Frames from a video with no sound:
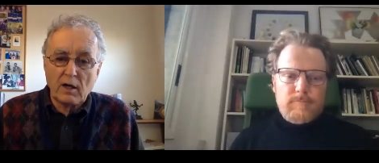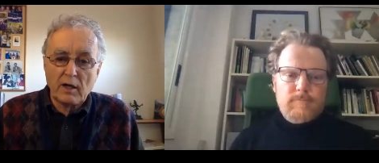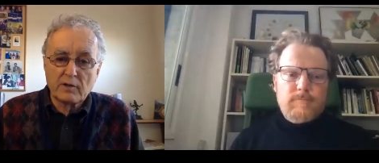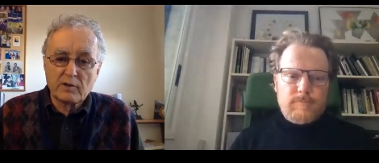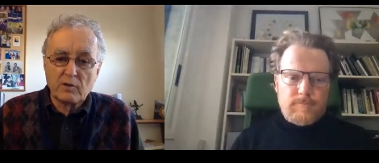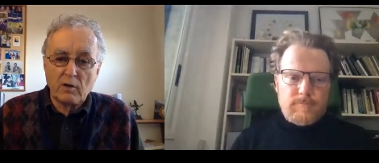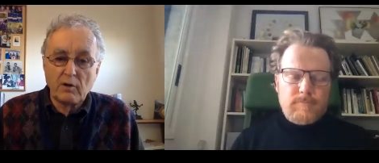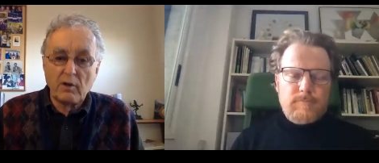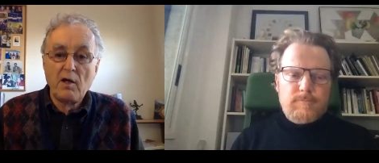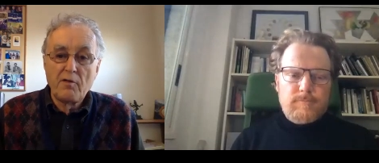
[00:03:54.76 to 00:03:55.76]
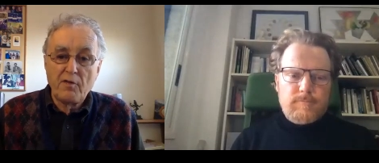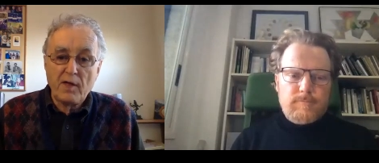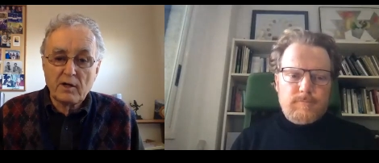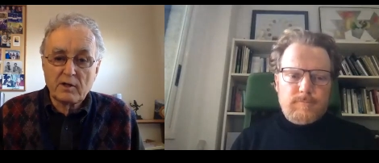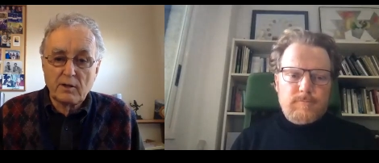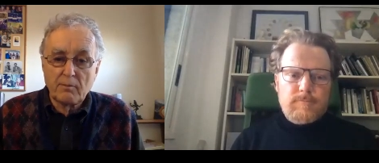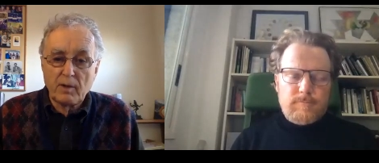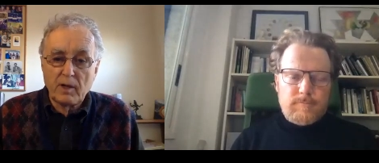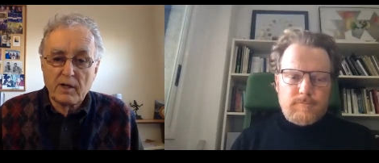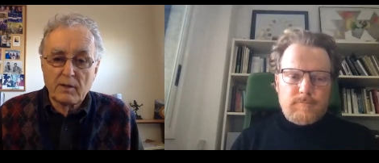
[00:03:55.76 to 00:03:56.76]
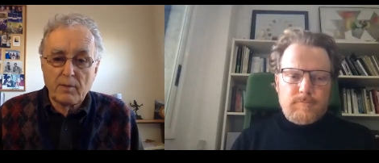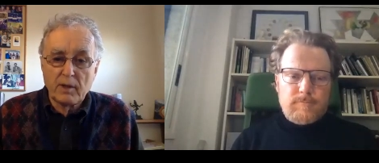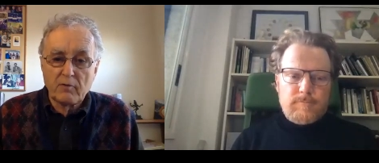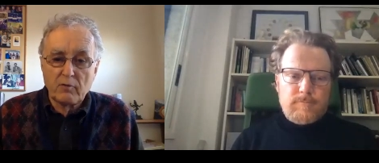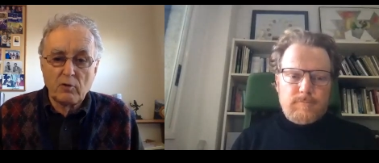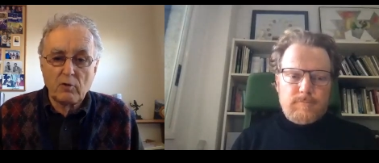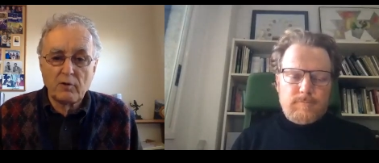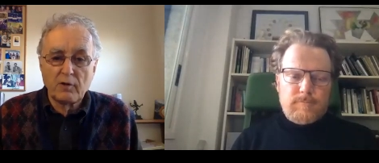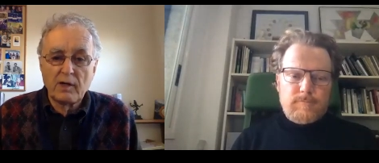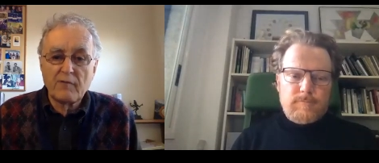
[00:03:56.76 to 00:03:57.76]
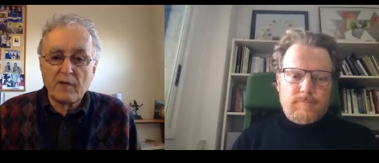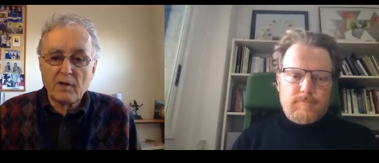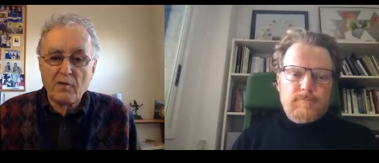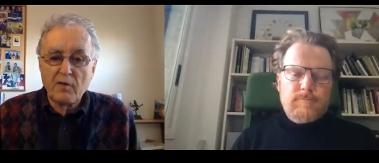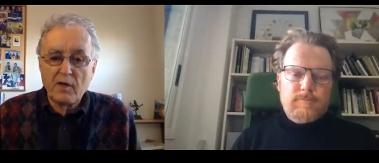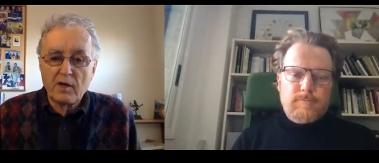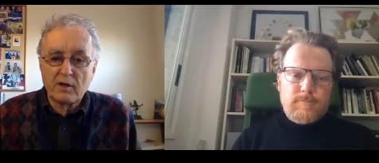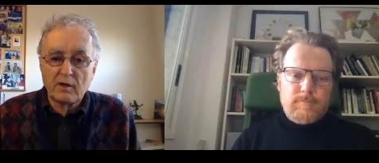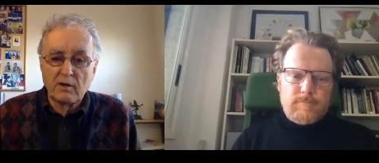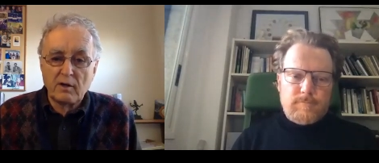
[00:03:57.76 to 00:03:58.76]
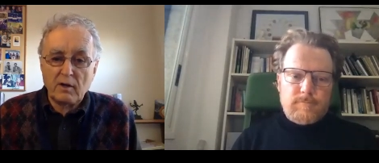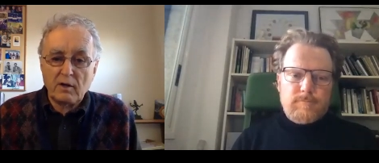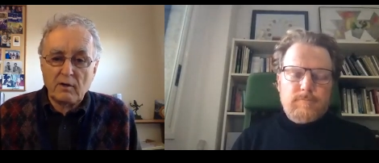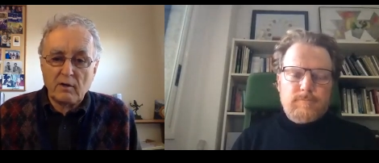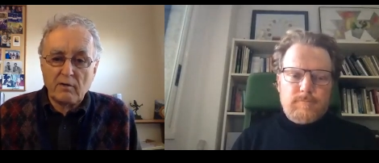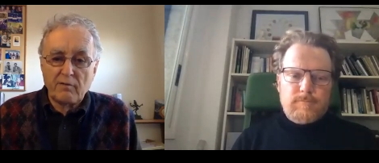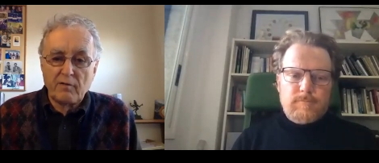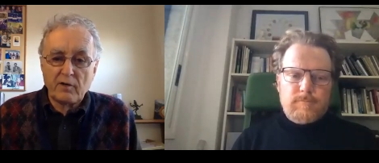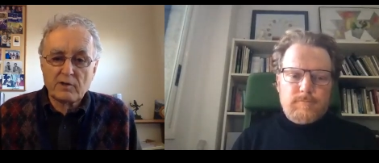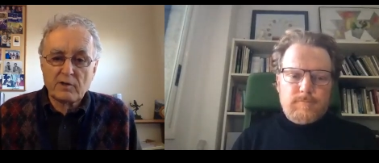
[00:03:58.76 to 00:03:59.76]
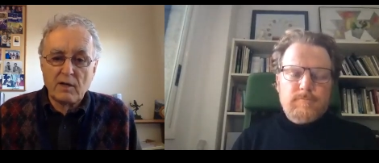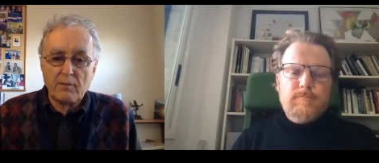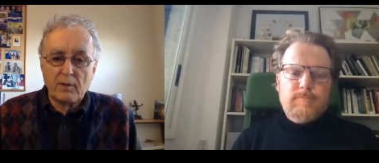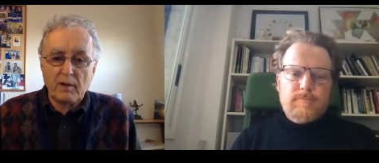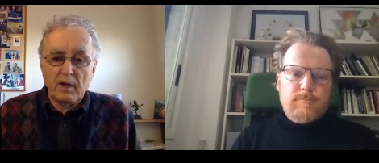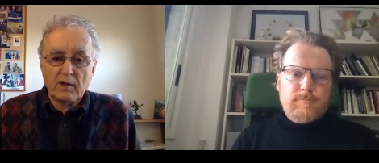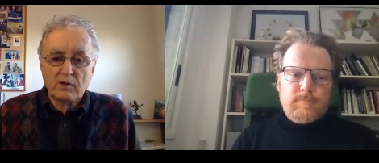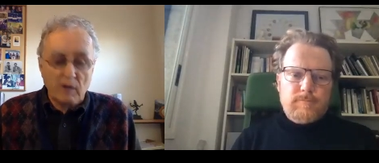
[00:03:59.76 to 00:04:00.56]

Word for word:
Speaker 1: and so on. Theater played a big role, the living theater, uh, for example. So